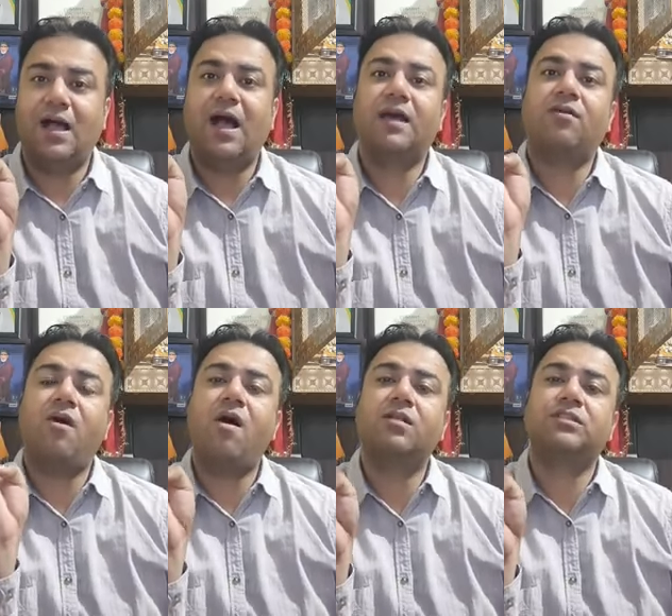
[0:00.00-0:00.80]
are
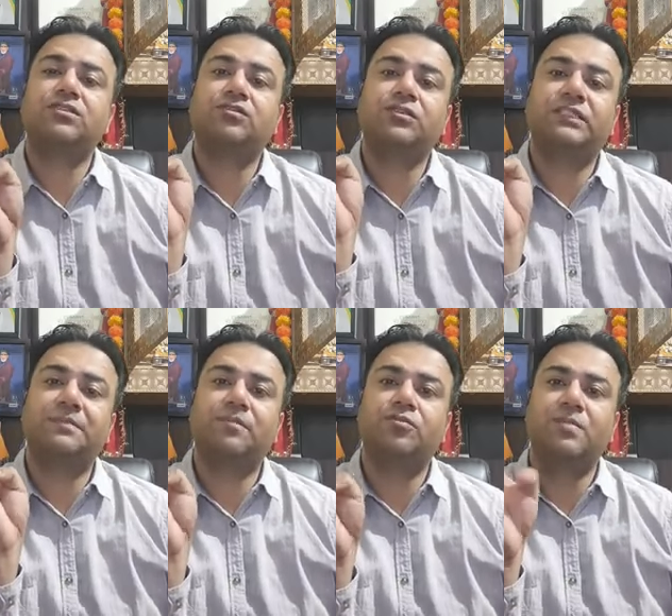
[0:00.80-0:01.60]
also
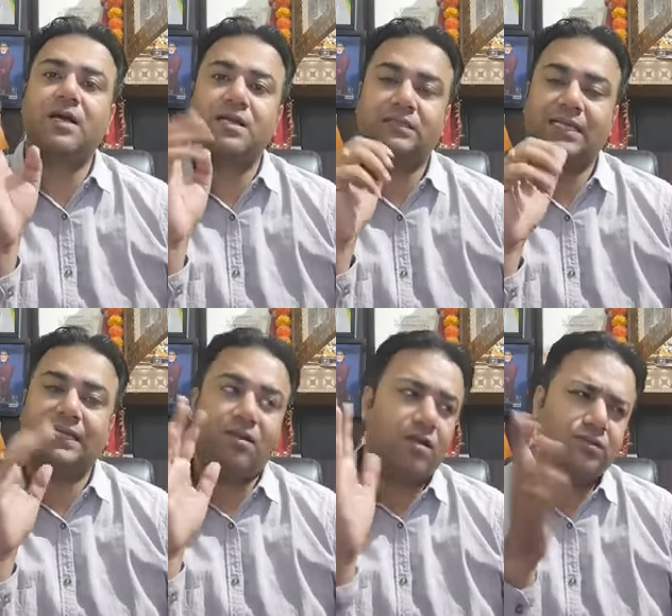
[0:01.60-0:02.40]
diplomas
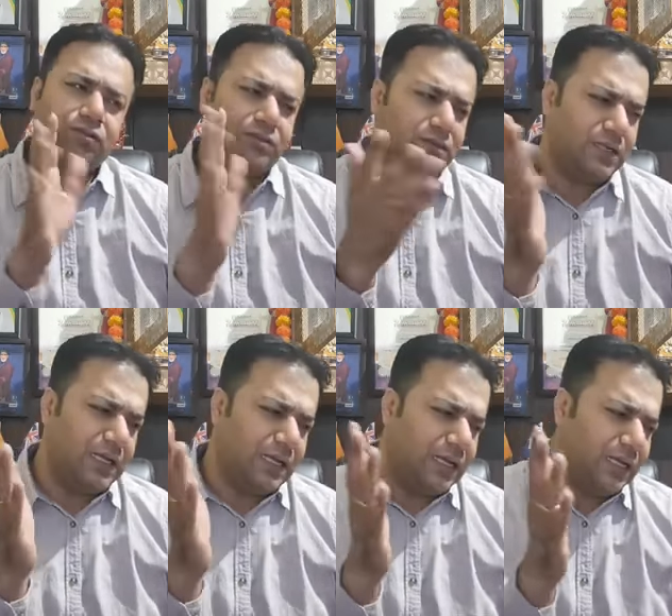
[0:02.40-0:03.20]
and also
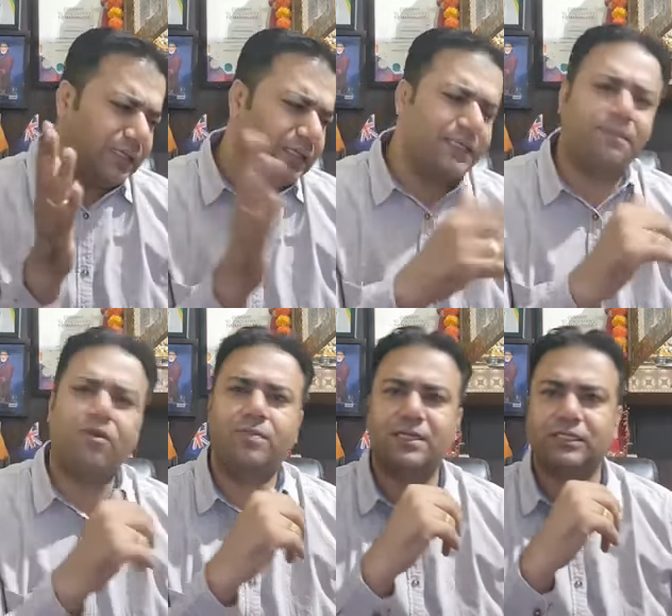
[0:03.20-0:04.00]
other
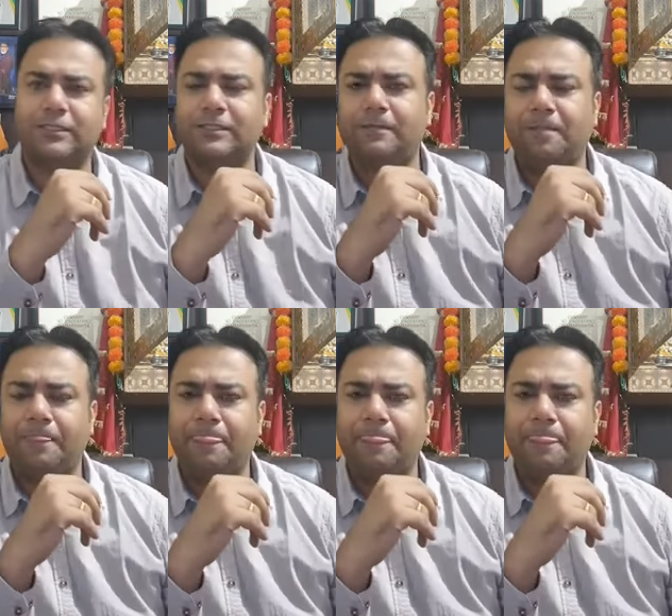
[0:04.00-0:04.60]
diplomas.